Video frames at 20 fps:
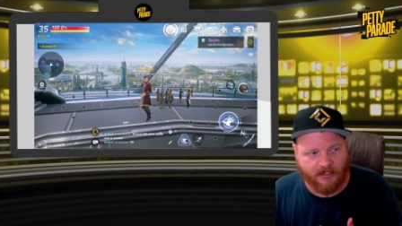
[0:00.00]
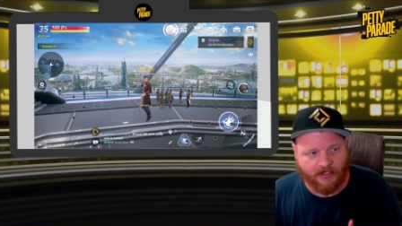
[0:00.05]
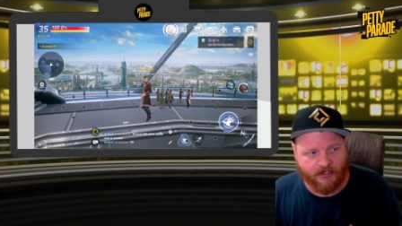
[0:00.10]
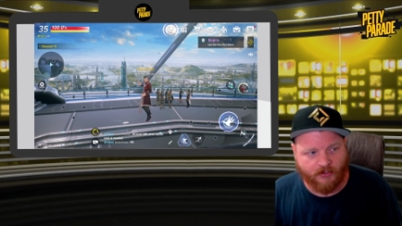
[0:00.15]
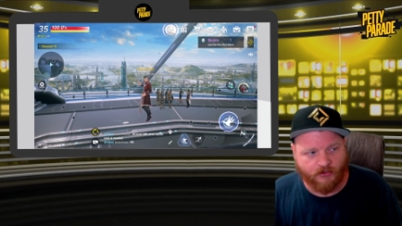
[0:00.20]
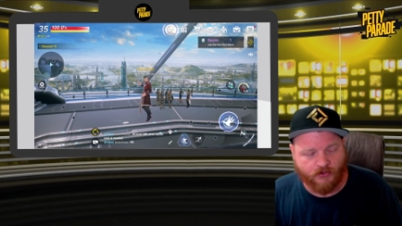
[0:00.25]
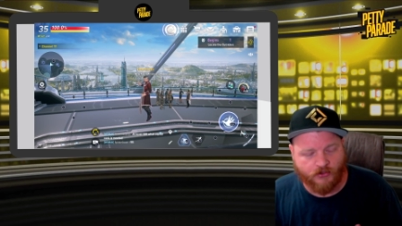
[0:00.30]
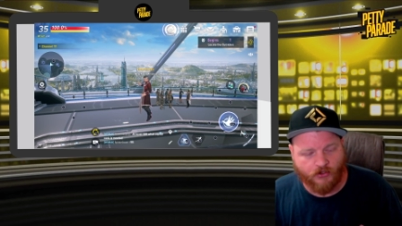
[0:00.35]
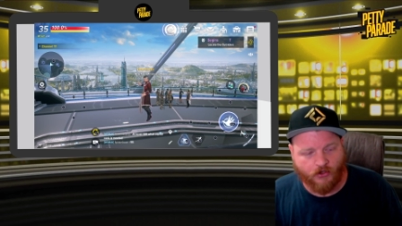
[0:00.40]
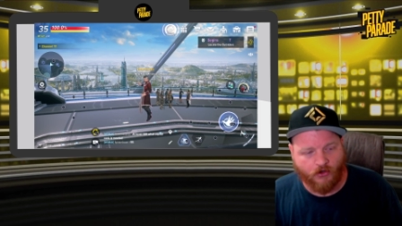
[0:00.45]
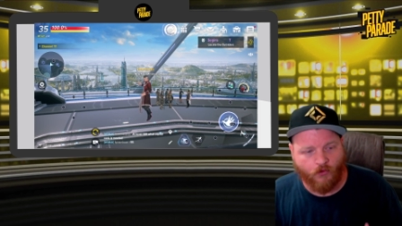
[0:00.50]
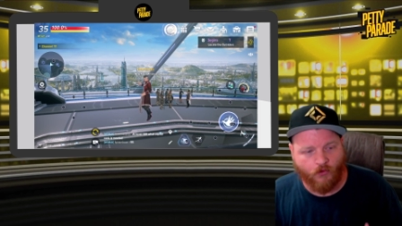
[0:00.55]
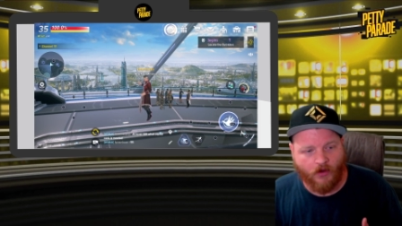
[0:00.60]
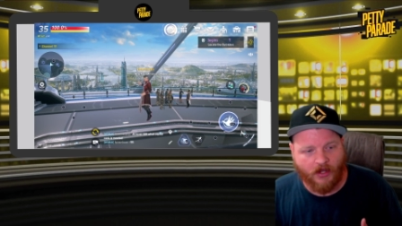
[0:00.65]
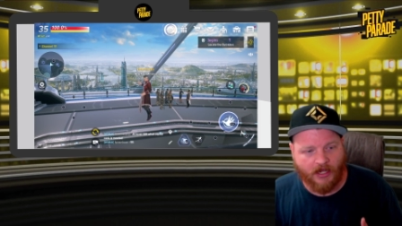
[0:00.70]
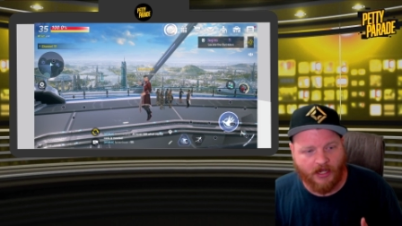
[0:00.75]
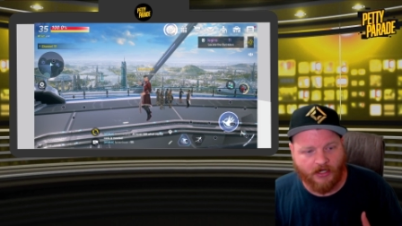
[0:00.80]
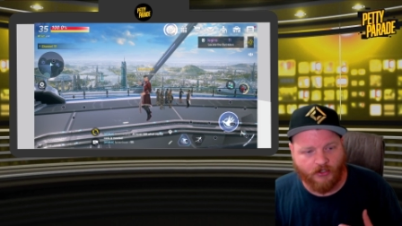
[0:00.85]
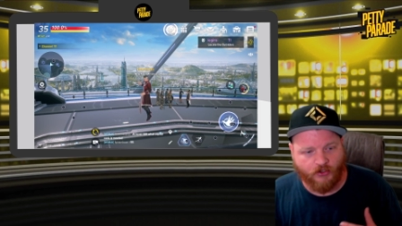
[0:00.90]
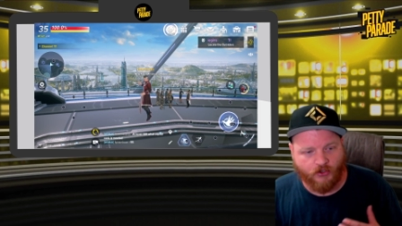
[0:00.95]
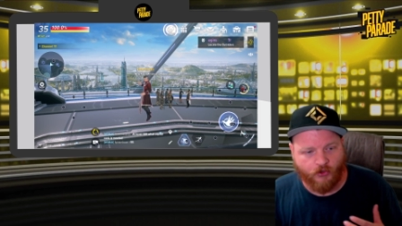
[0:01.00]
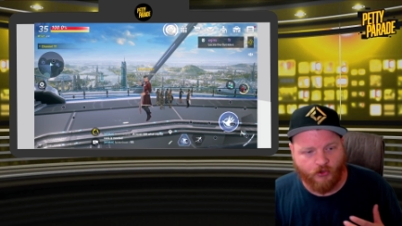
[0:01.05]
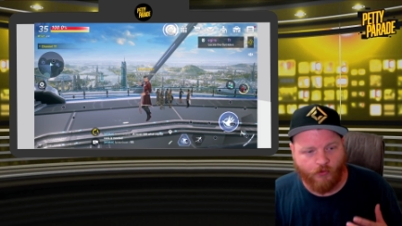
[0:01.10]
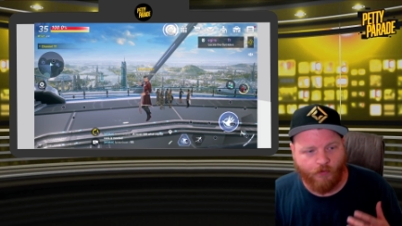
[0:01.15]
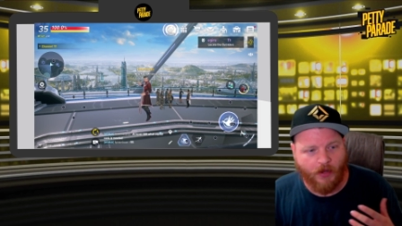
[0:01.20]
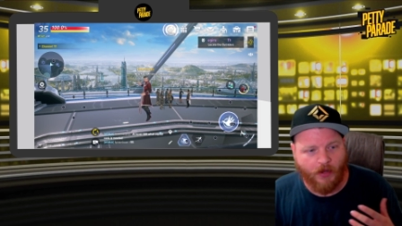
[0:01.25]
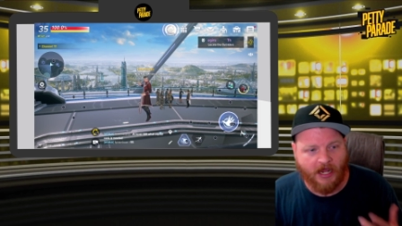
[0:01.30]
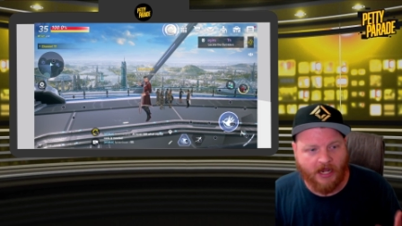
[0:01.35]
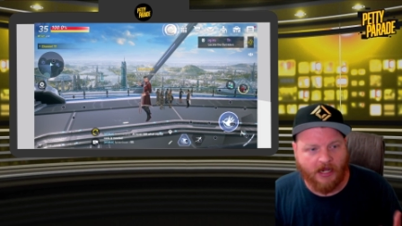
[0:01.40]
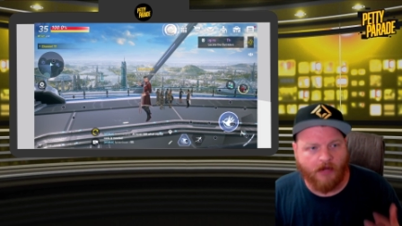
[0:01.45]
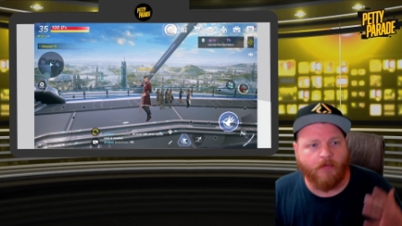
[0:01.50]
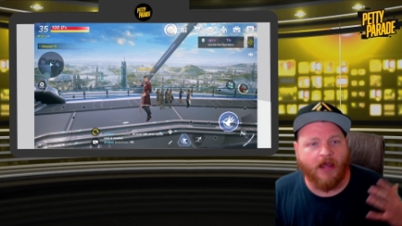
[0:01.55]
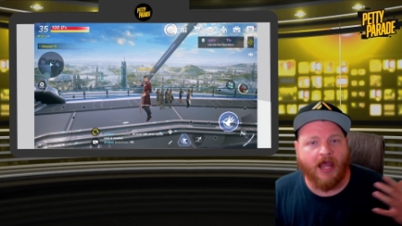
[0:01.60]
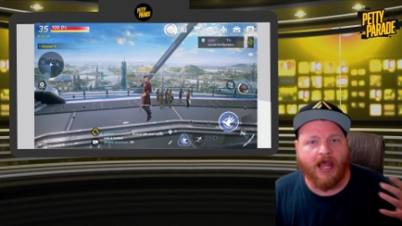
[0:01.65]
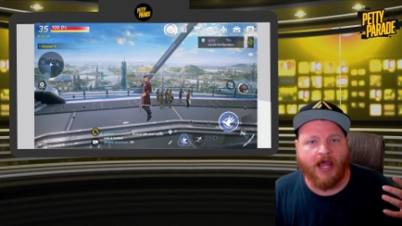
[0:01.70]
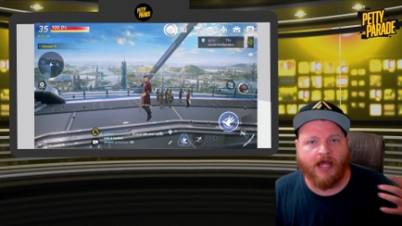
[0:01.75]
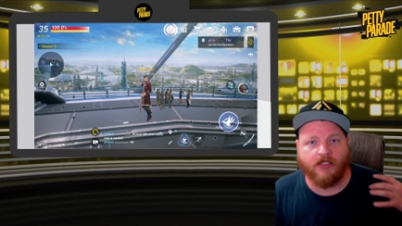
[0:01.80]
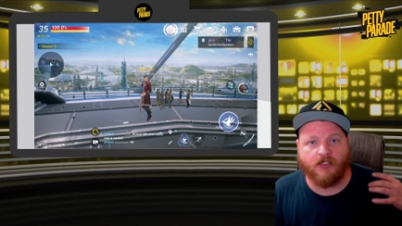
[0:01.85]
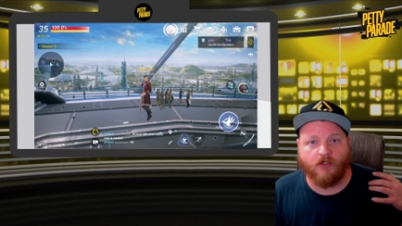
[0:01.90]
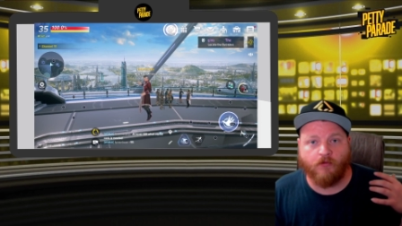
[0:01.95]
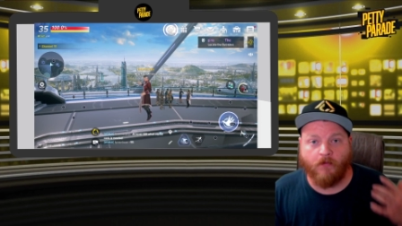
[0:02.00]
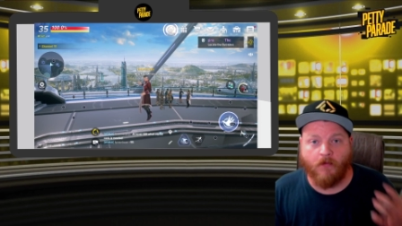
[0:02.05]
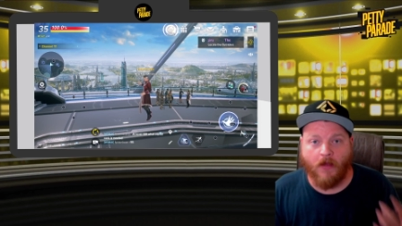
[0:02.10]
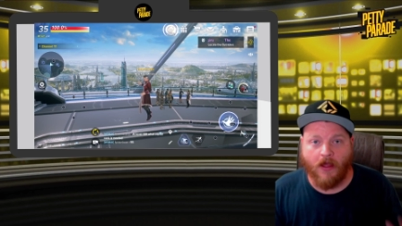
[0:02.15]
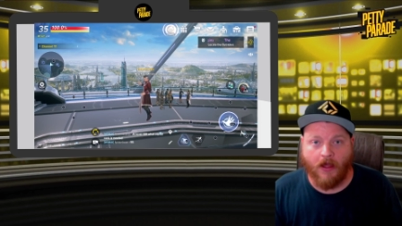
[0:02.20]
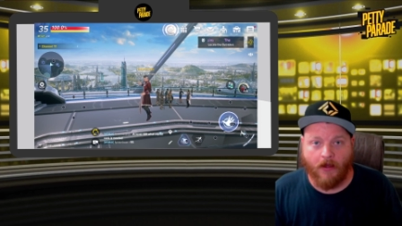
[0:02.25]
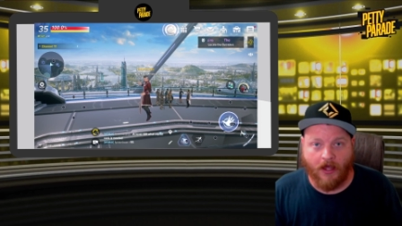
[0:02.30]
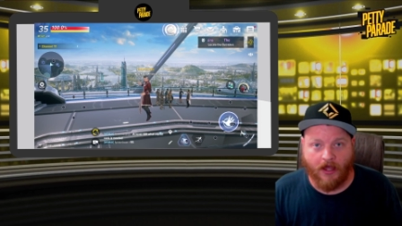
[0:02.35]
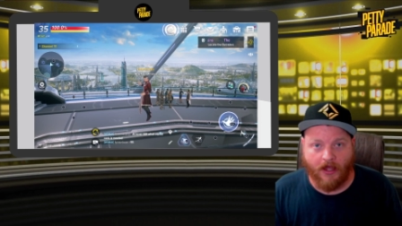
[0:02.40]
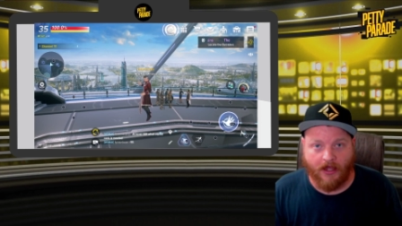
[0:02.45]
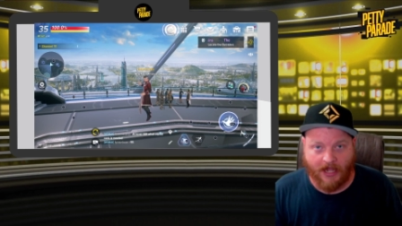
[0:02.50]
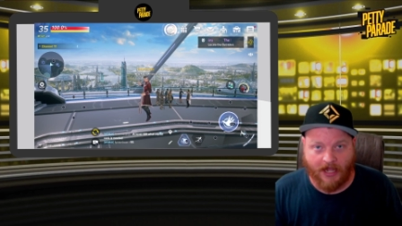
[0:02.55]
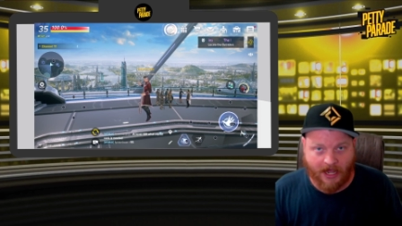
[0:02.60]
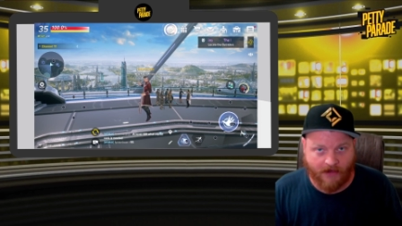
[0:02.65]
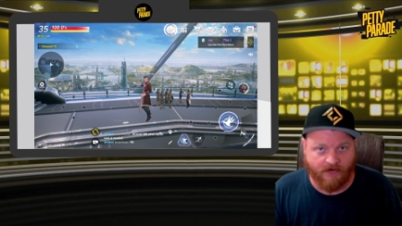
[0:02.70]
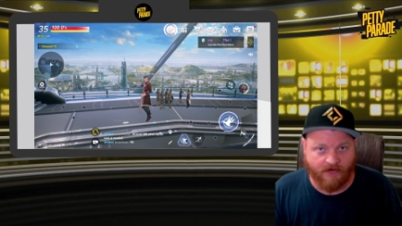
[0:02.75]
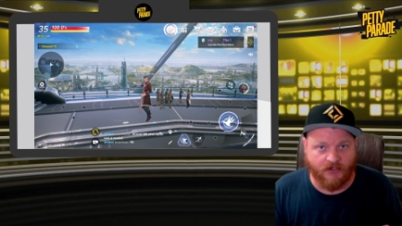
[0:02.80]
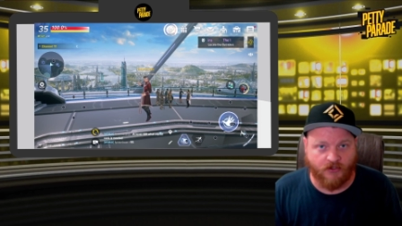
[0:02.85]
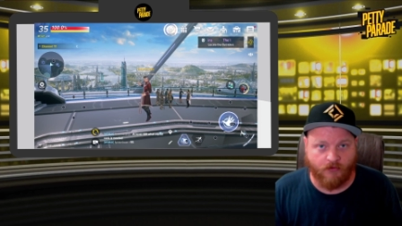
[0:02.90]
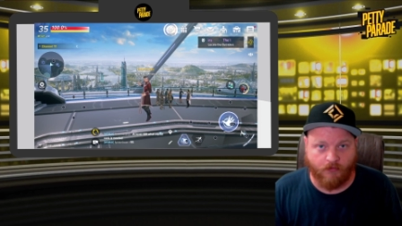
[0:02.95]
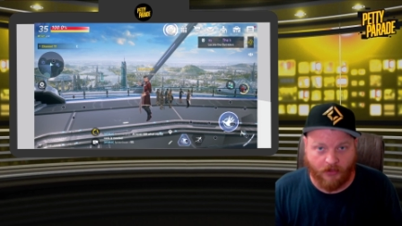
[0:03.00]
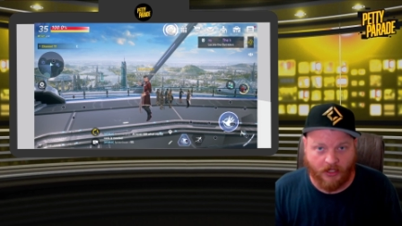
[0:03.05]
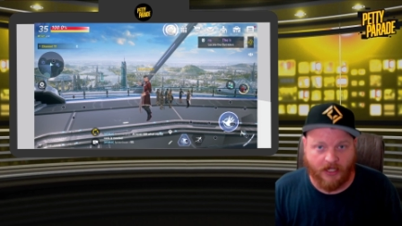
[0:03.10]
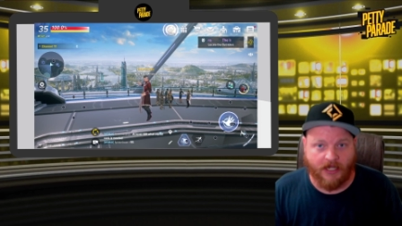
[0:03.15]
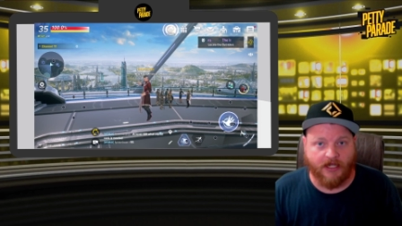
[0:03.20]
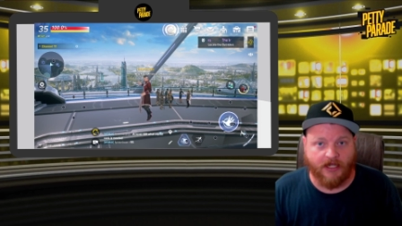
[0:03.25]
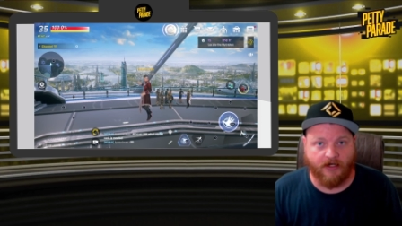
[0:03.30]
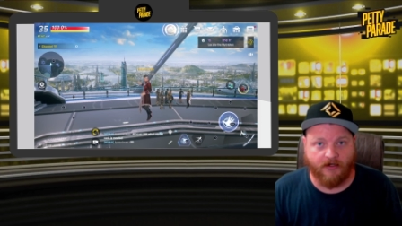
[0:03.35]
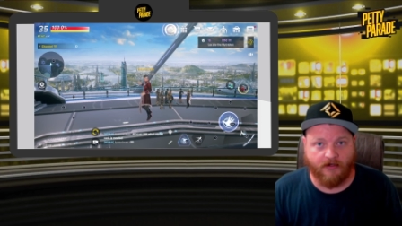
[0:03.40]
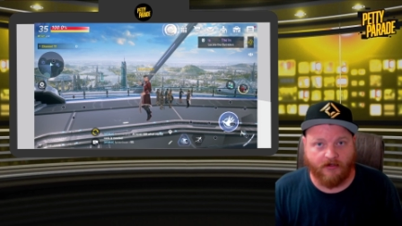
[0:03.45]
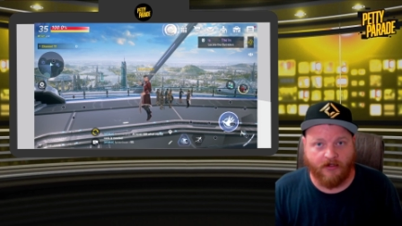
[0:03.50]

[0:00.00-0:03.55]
is no way to pay past having to play it."